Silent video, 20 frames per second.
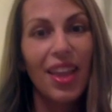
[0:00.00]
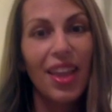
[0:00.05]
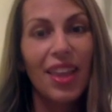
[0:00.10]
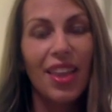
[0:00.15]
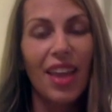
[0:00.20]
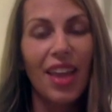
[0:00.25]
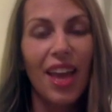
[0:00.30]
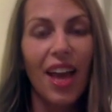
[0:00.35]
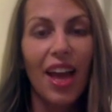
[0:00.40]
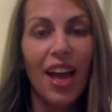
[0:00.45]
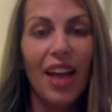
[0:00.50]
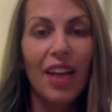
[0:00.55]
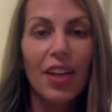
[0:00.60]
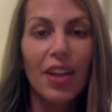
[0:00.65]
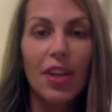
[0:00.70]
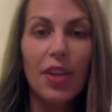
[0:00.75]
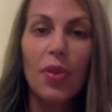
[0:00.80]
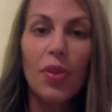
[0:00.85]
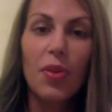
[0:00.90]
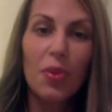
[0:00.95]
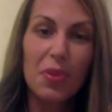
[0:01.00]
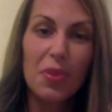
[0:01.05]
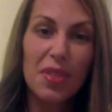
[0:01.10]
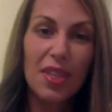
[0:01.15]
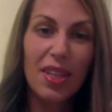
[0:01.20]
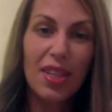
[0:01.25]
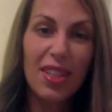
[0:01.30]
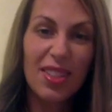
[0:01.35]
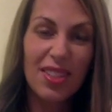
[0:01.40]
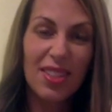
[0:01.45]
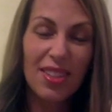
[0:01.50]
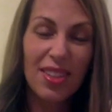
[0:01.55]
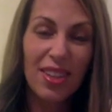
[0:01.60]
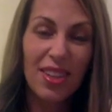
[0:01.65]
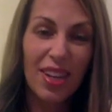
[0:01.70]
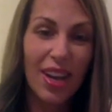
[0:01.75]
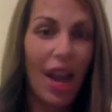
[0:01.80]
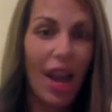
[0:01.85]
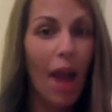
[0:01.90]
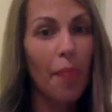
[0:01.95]
that, those things
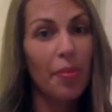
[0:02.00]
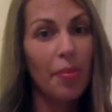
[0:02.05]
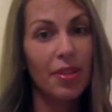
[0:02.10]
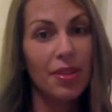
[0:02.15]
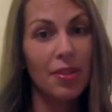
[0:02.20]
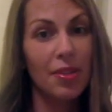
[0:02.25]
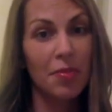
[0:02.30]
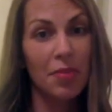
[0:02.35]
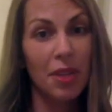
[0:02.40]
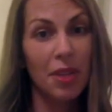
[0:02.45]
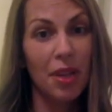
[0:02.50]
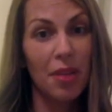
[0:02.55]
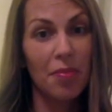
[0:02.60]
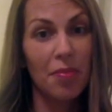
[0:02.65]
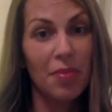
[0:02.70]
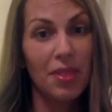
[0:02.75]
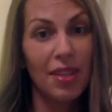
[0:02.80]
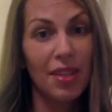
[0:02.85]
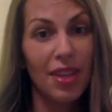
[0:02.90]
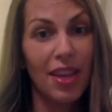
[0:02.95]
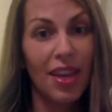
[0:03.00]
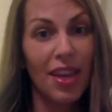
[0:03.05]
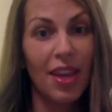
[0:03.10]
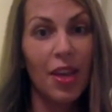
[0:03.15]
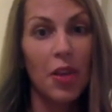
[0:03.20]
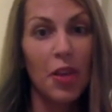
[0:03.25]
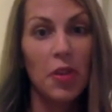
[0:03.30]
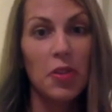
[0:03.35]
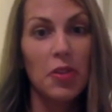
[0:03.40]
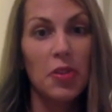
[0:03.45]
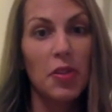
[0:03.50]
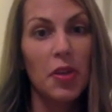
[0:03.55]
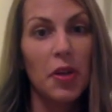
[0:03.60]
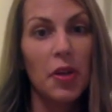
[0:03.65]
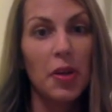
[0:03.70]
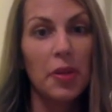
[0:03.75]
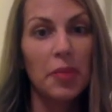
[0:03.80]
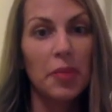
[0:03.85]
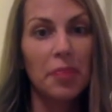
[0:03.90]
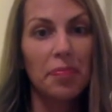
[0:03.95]
can happen sometimes.
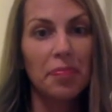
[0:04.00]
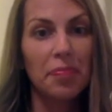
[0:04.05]
So